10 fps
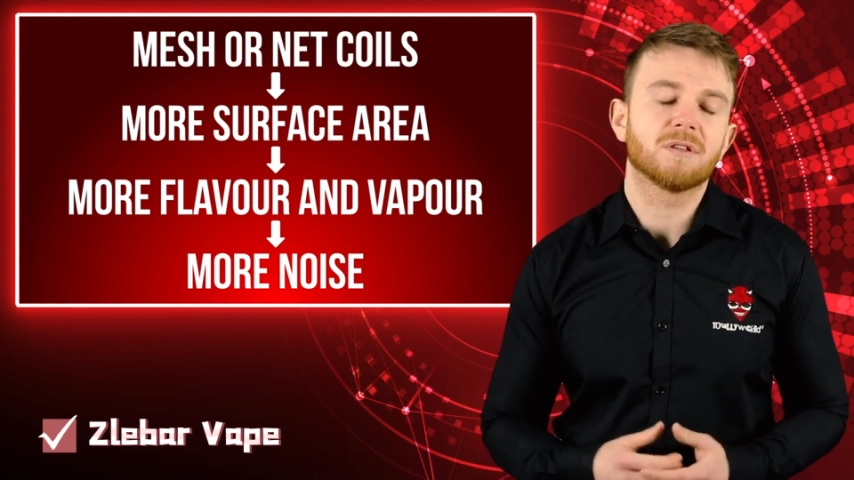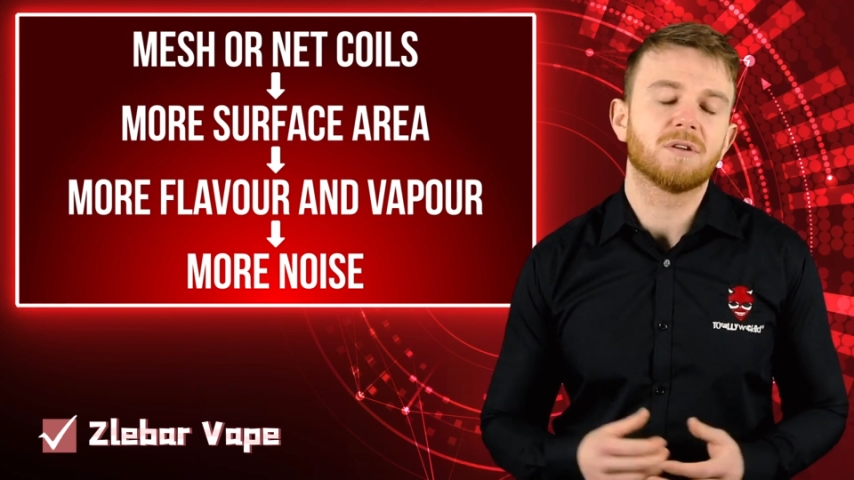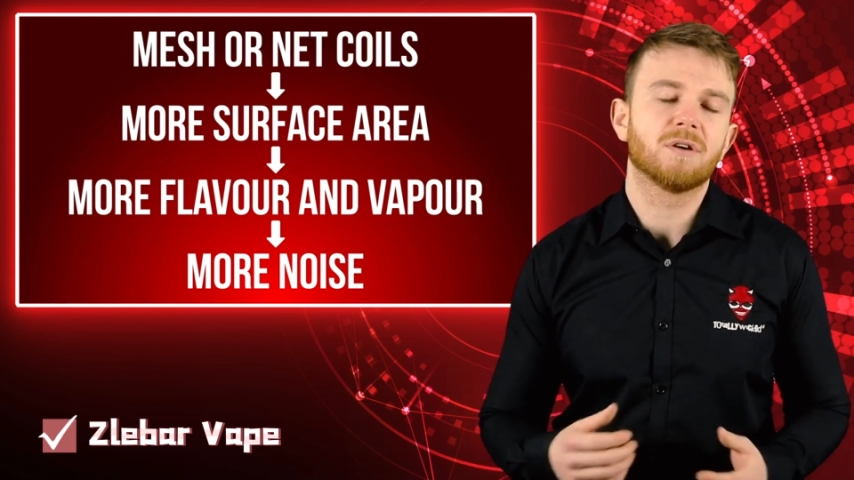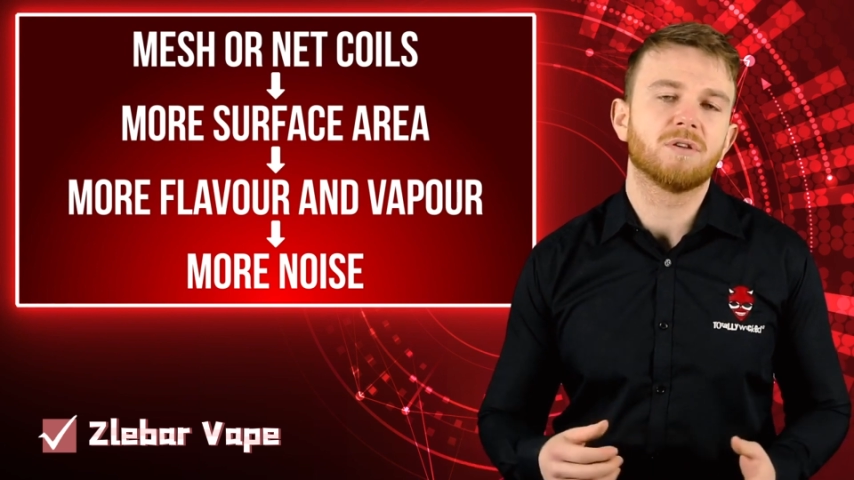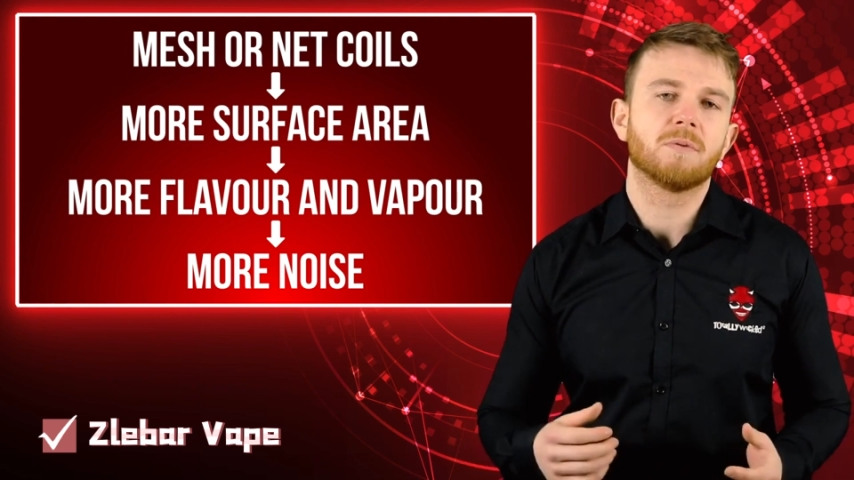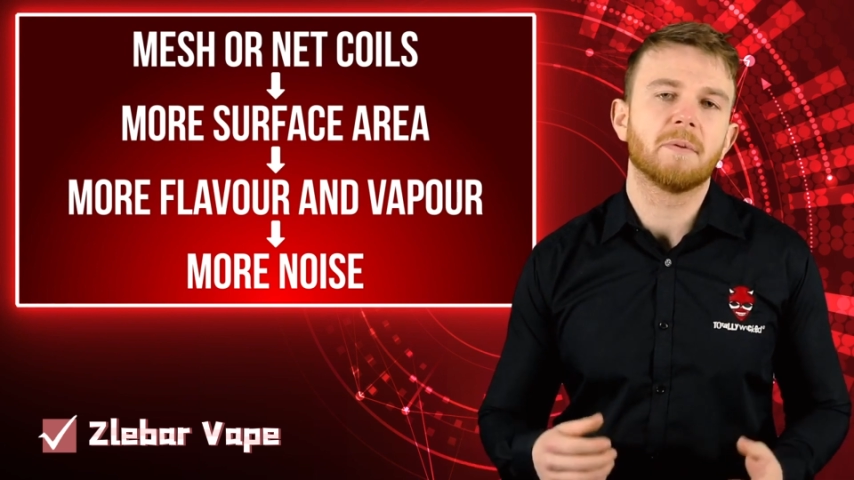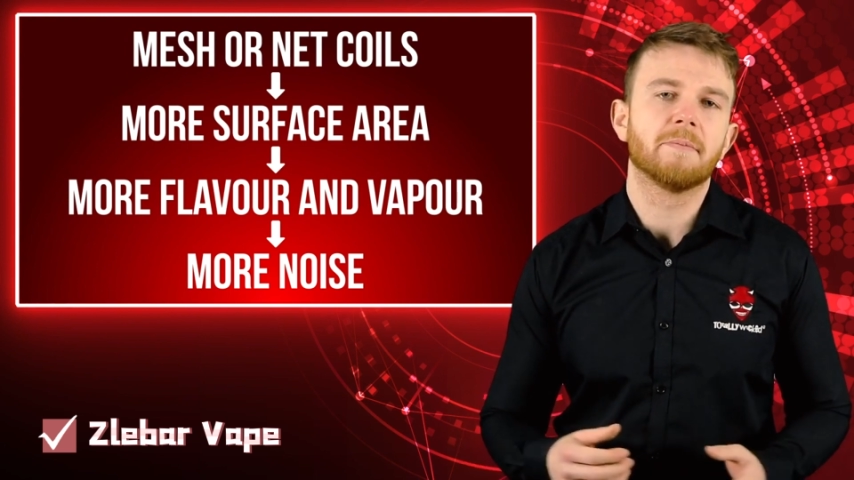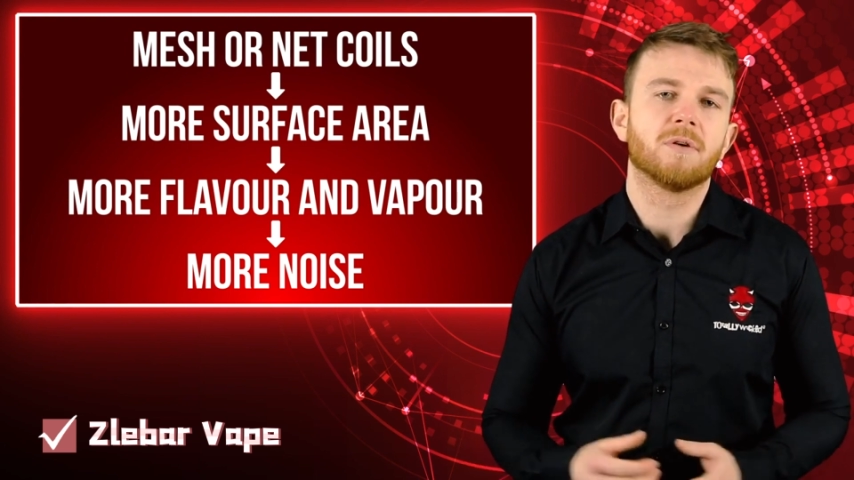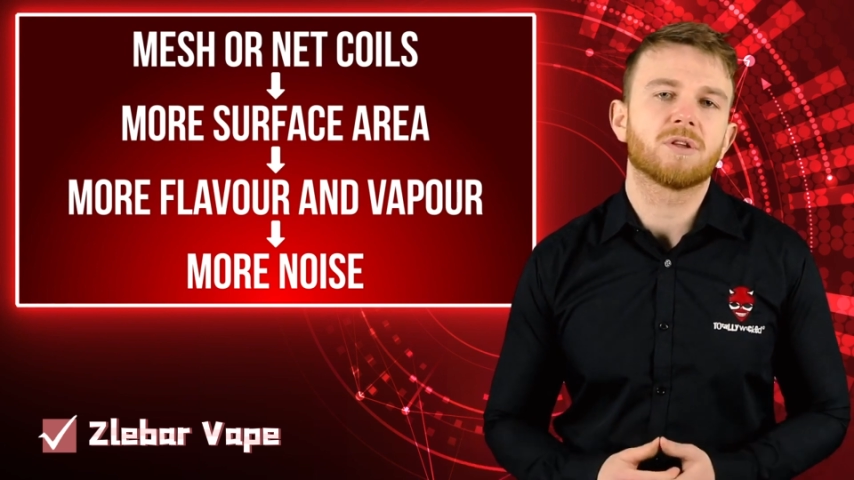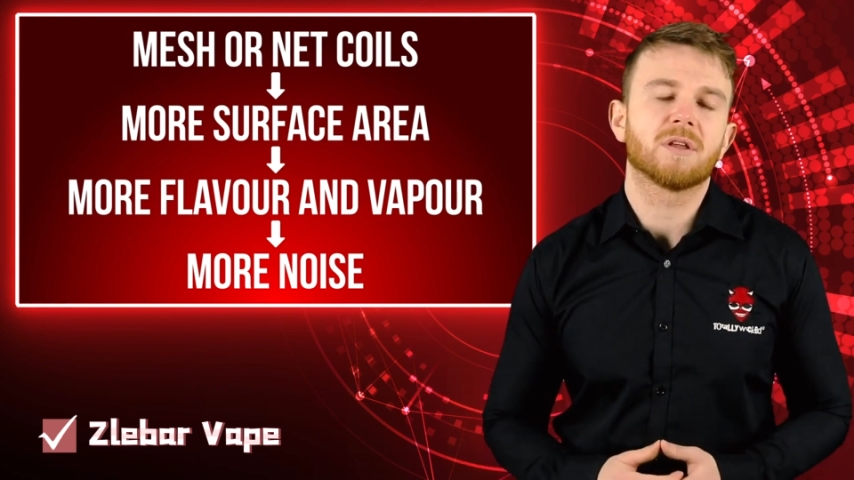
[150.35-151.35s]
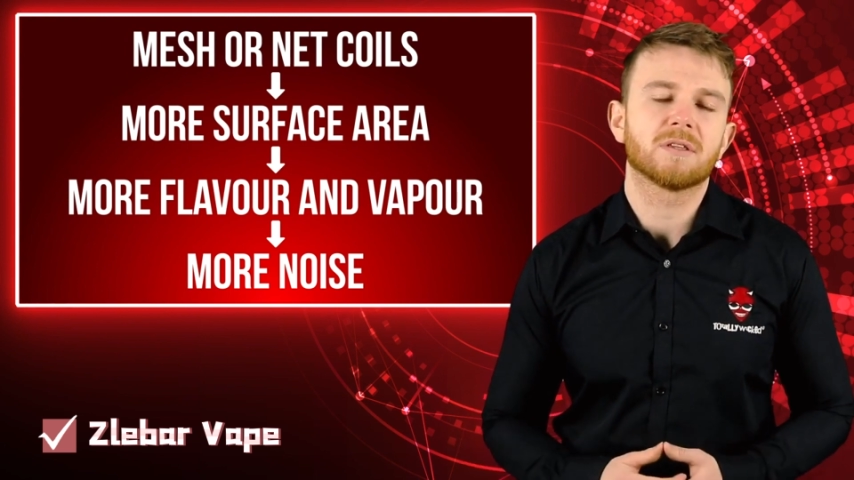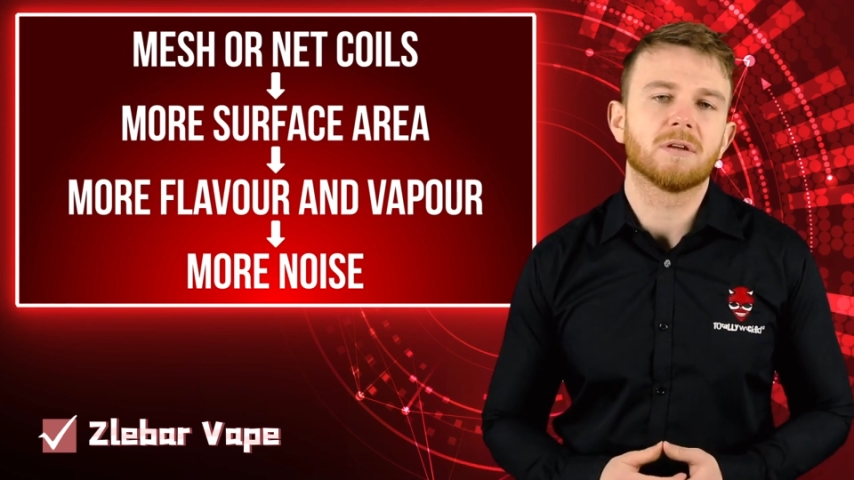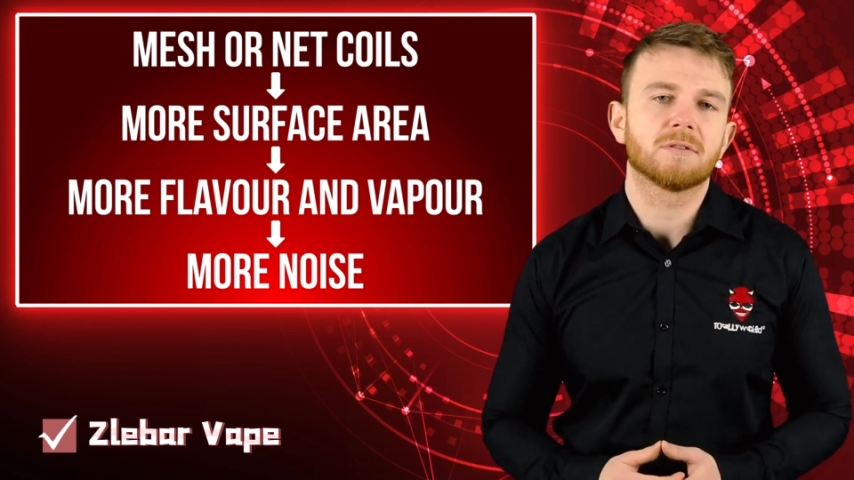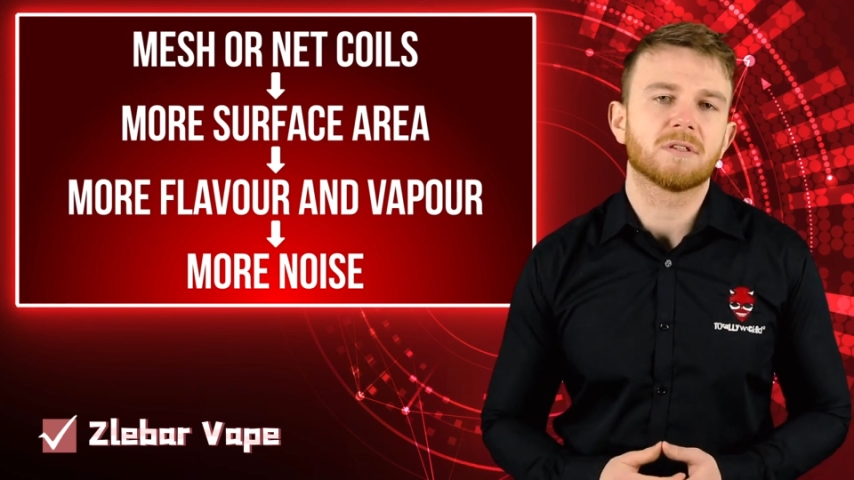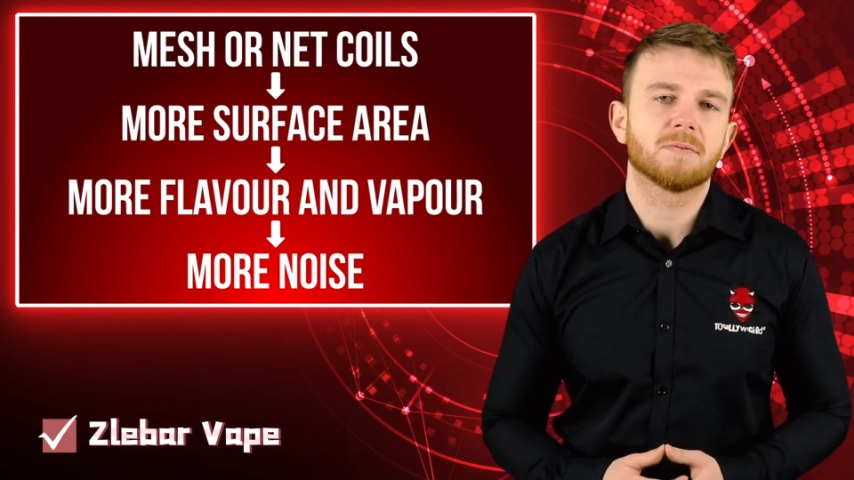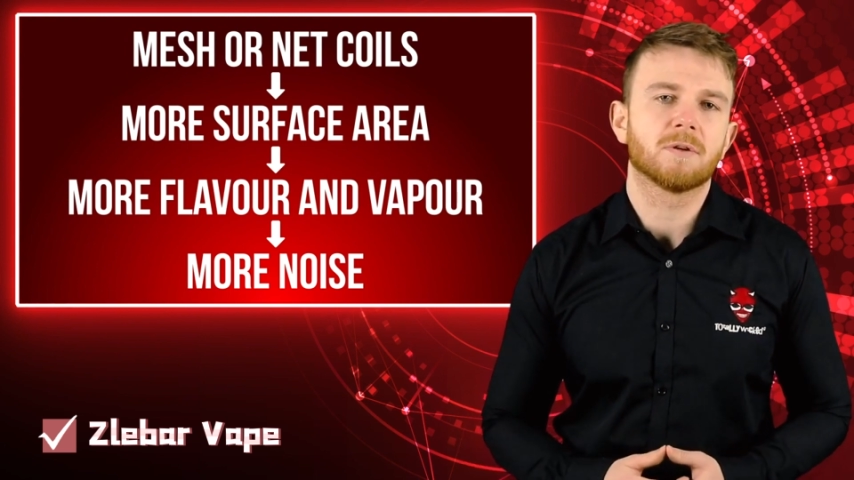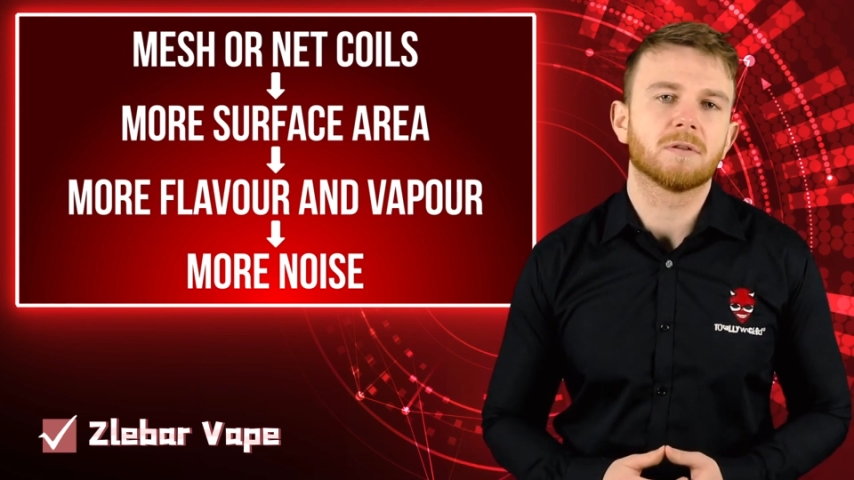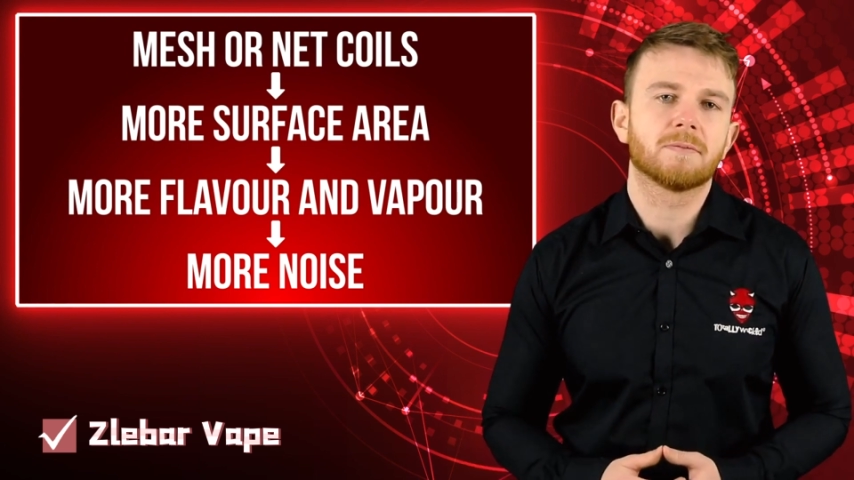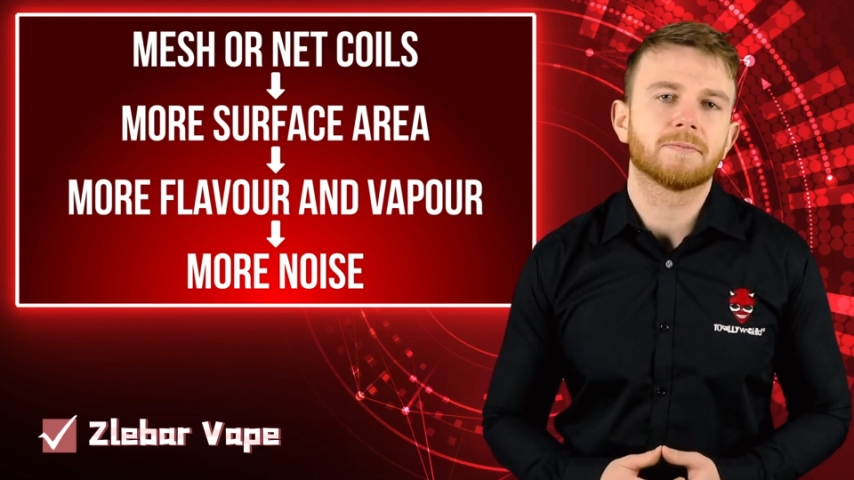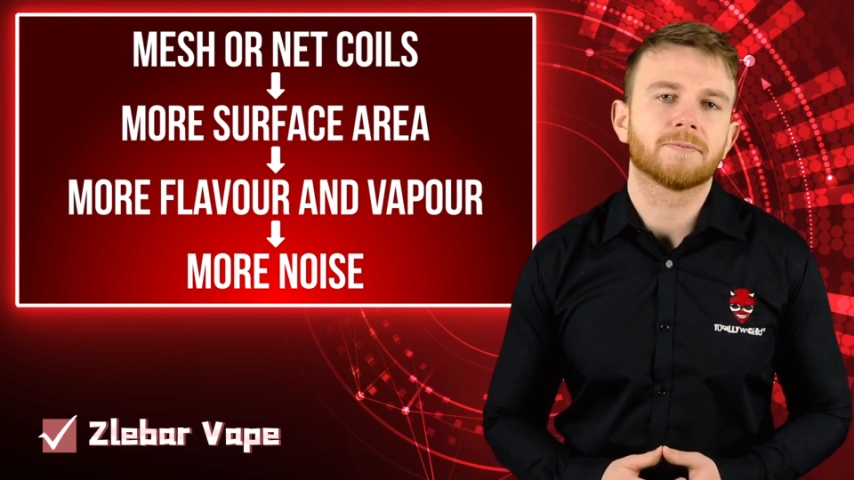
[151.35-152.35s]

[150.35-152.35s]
the noise will be much less noticeable.